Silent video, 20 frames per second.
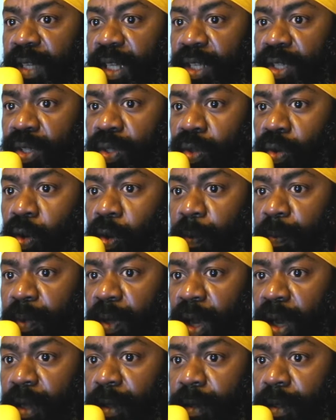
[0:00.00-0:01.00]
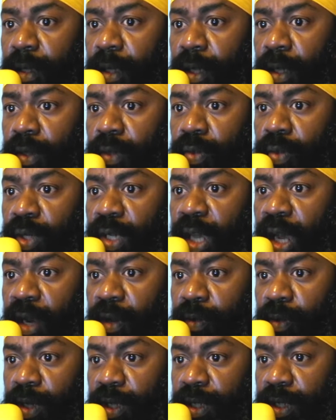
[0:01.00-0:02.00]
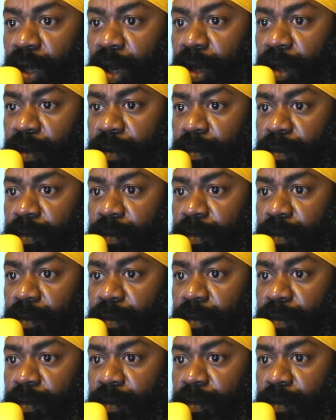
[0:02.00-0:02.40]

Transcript: Ethiopia to the aggressor?